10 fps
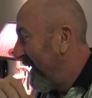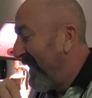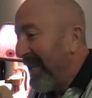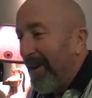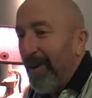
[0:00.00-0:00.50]

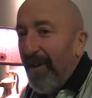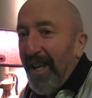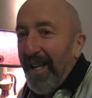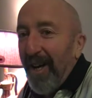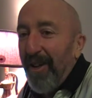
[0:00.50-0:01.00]
now he's
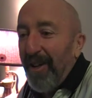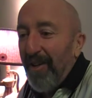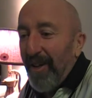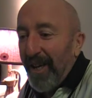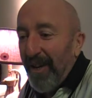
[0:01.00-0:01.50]
saying all
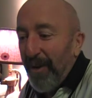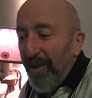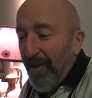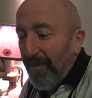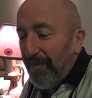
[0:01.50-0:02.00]
these uh,
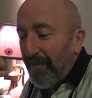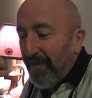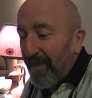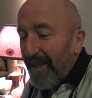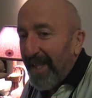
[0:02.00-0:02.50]
countries
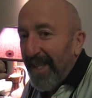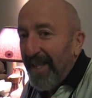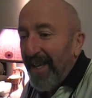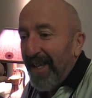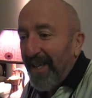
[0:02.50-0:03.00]

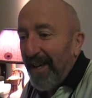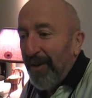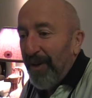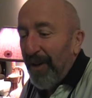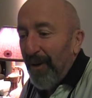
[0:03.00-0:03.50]
that are
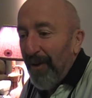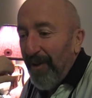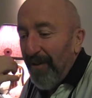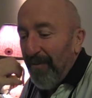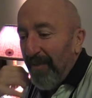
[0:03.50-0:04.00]
shitholes.